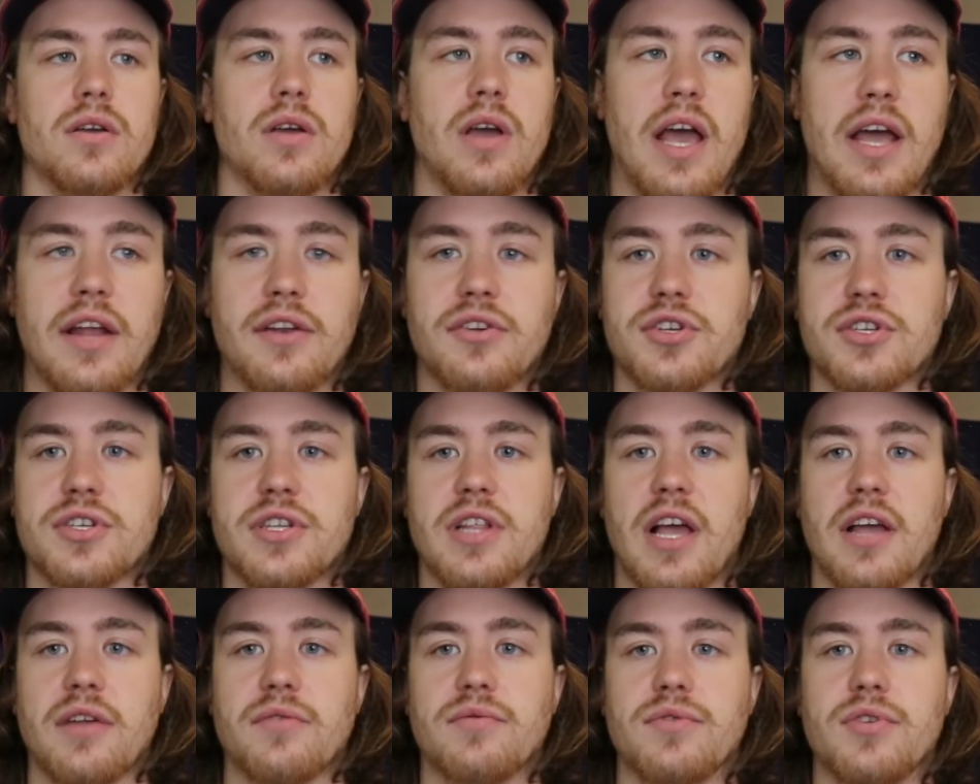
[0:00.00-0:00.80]
and just
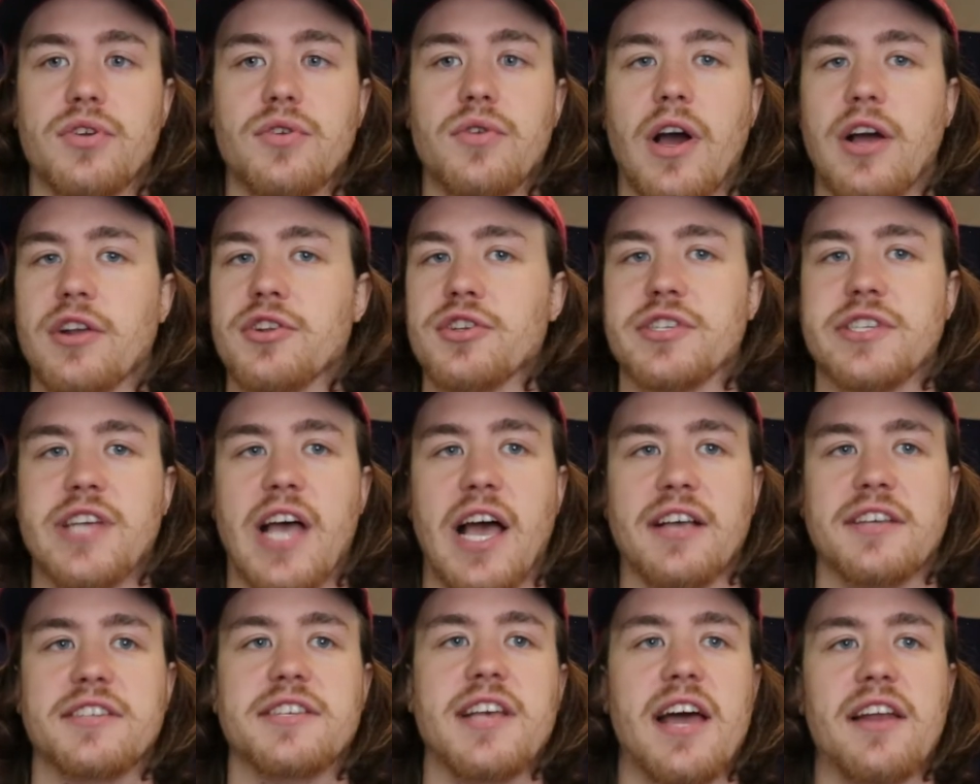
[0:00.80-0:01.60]
like, dude, I
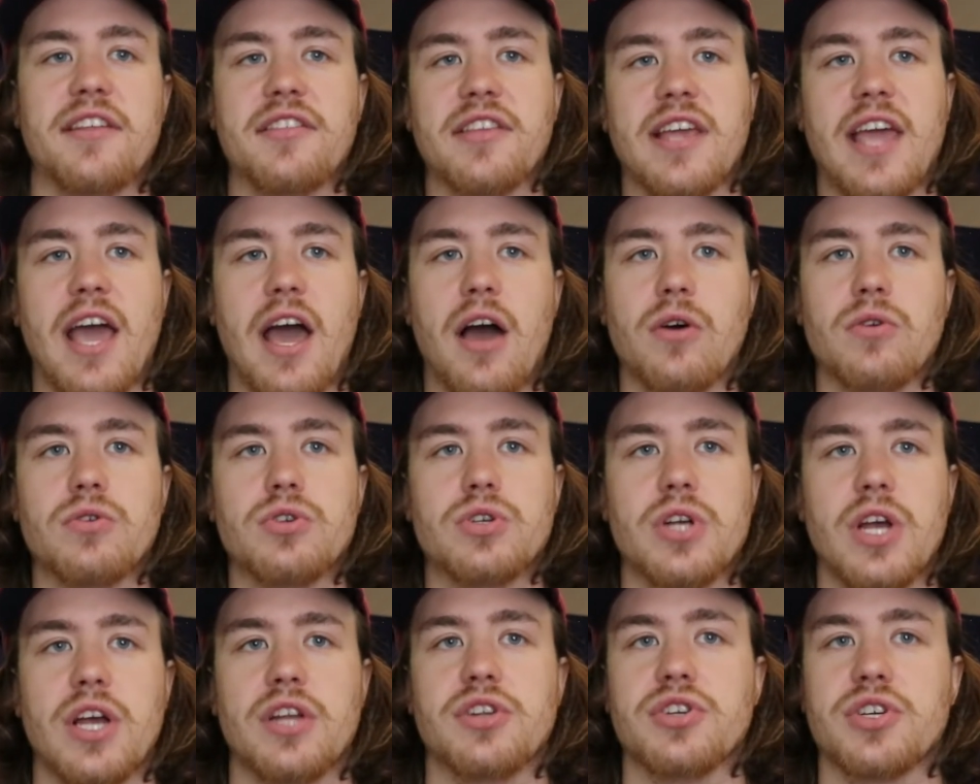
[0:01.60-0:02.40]
sat on the
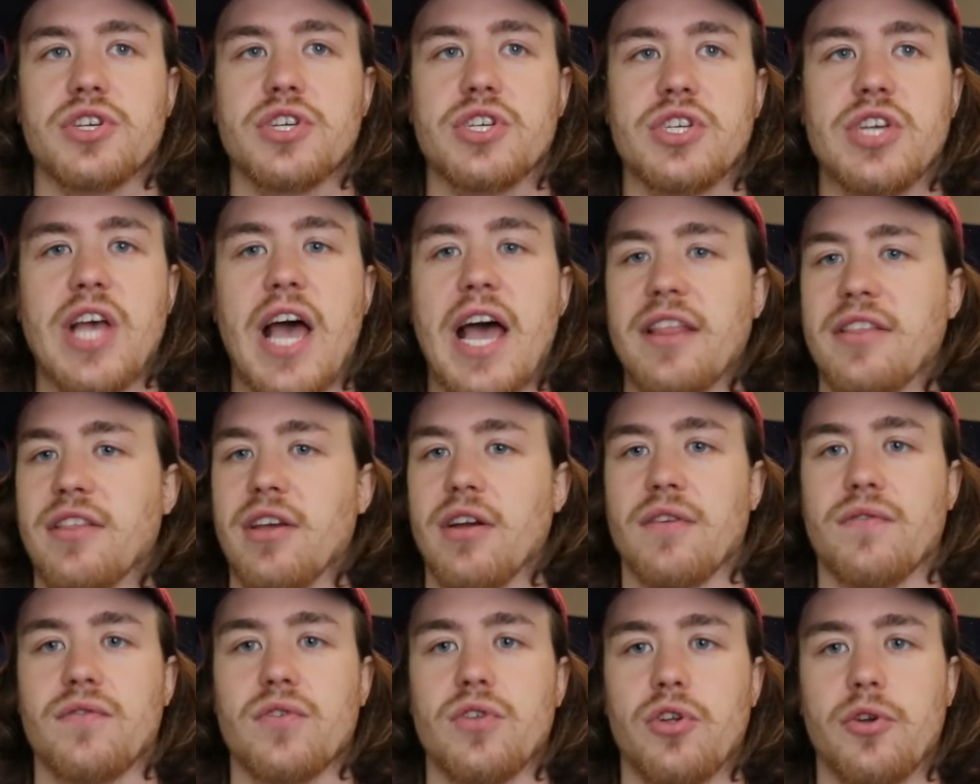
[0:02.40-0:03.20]
couch and just sat
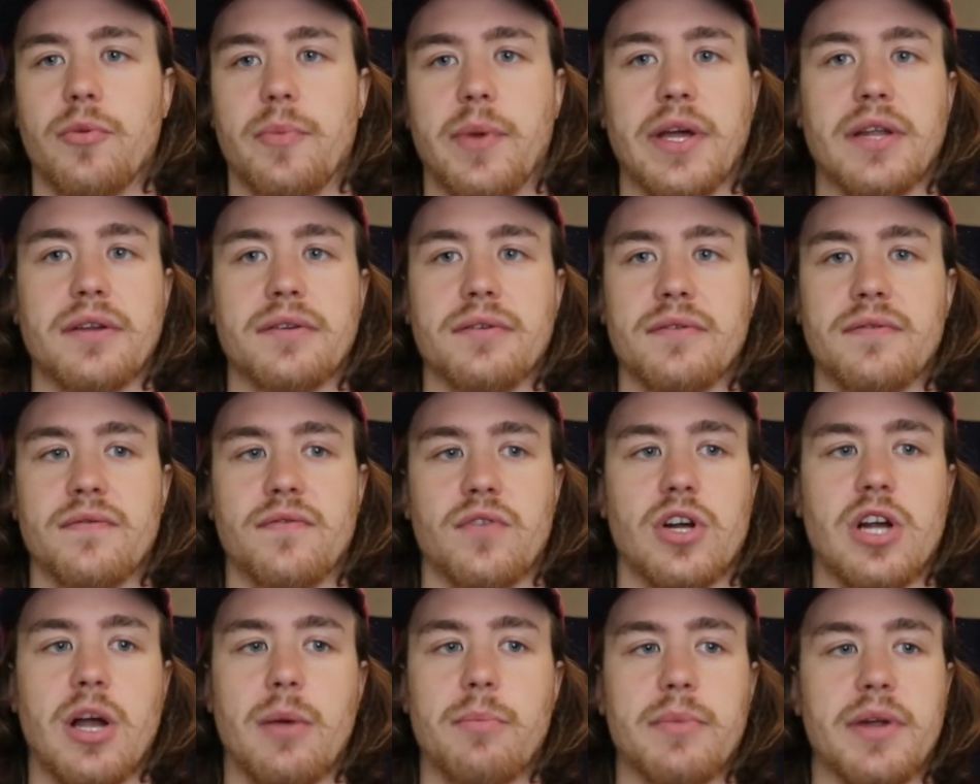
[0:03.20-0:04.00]
there for a little bit,
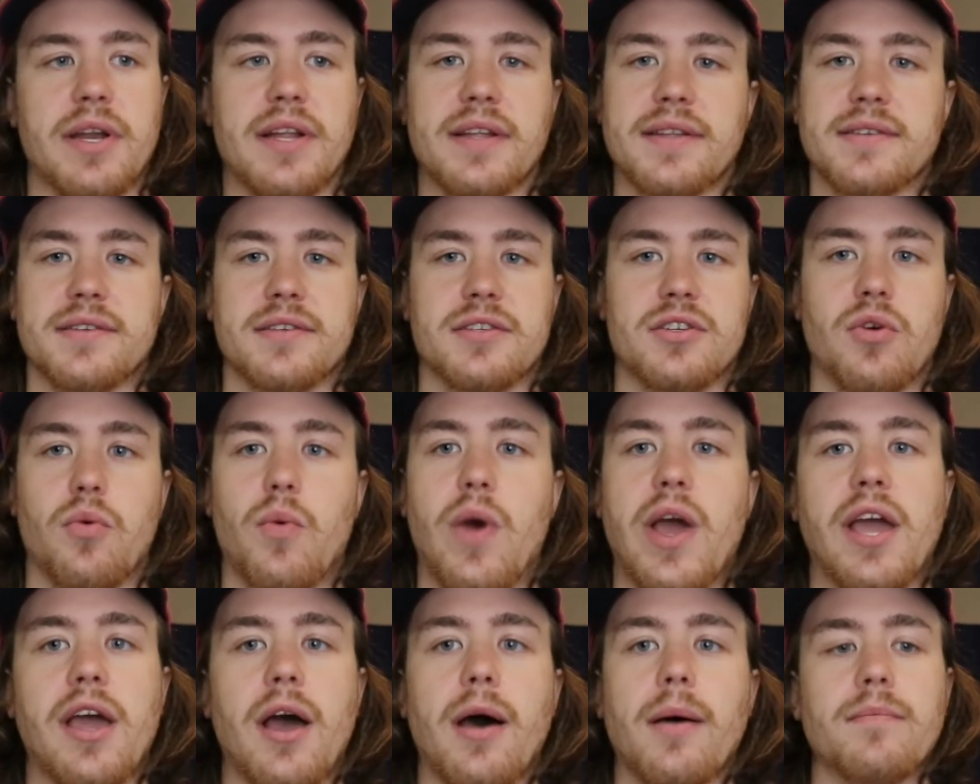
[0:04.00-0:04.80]
for a couple minutes to
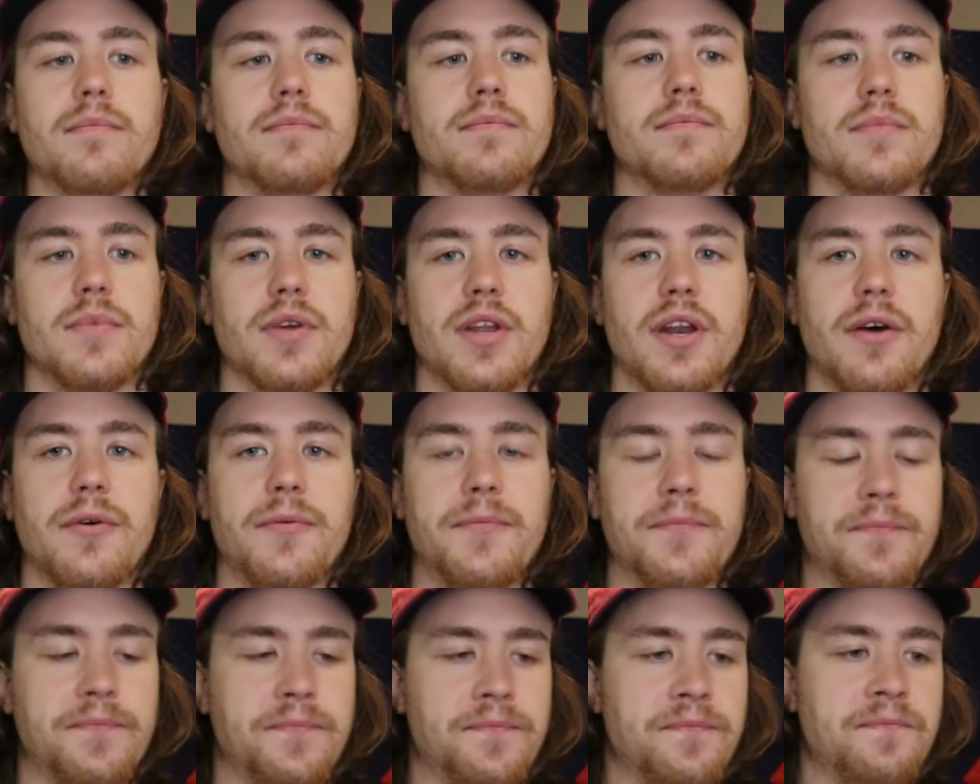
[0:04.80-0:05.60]
wake up, you know?